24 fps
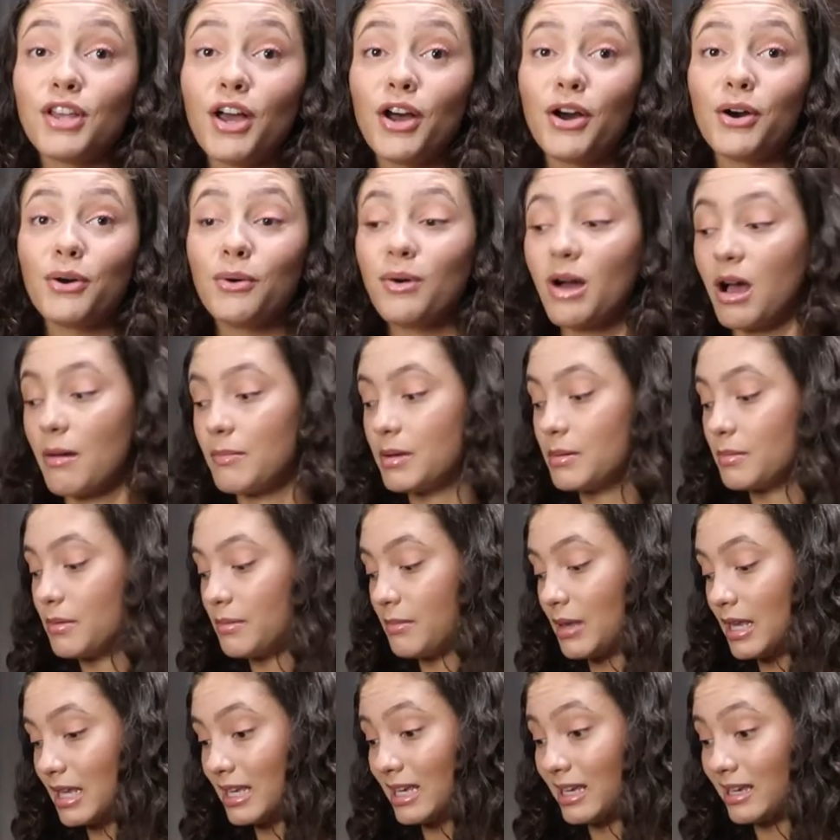So I'm gonna be
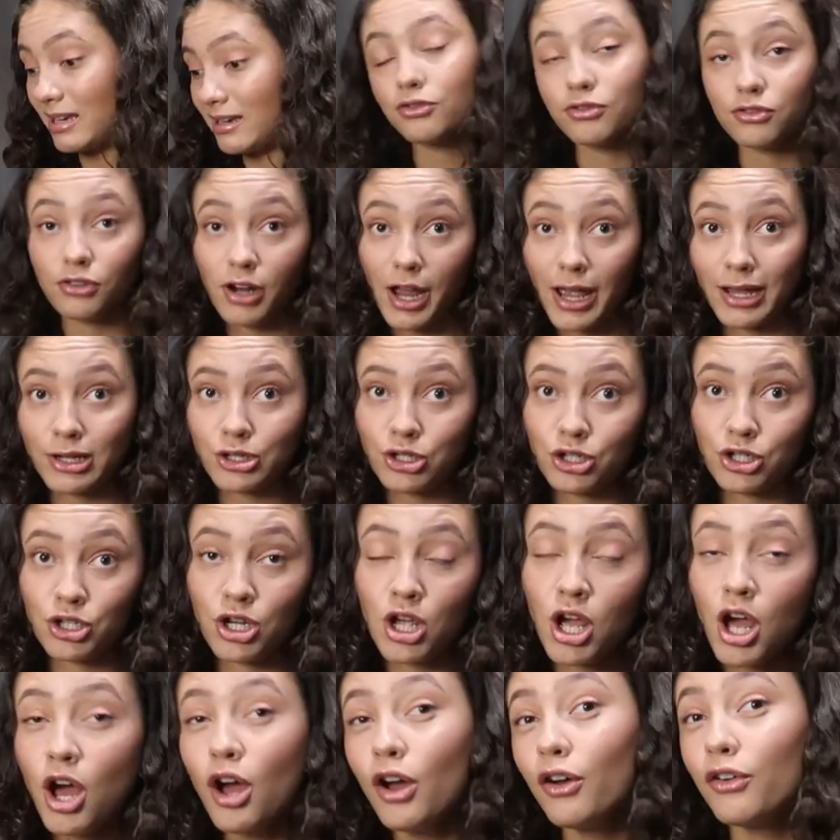making fresh
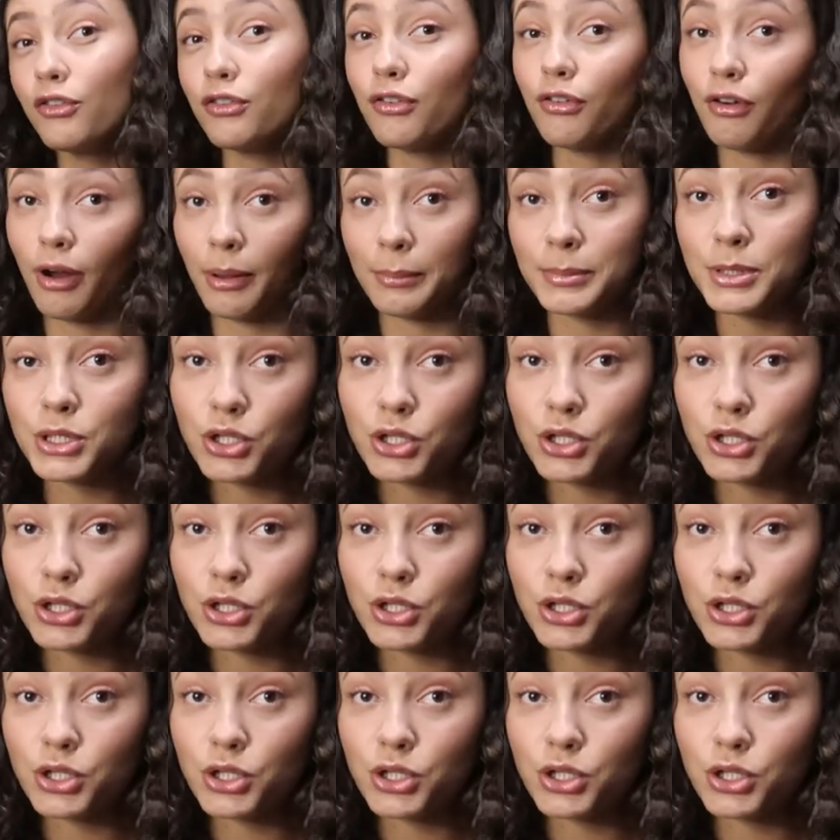from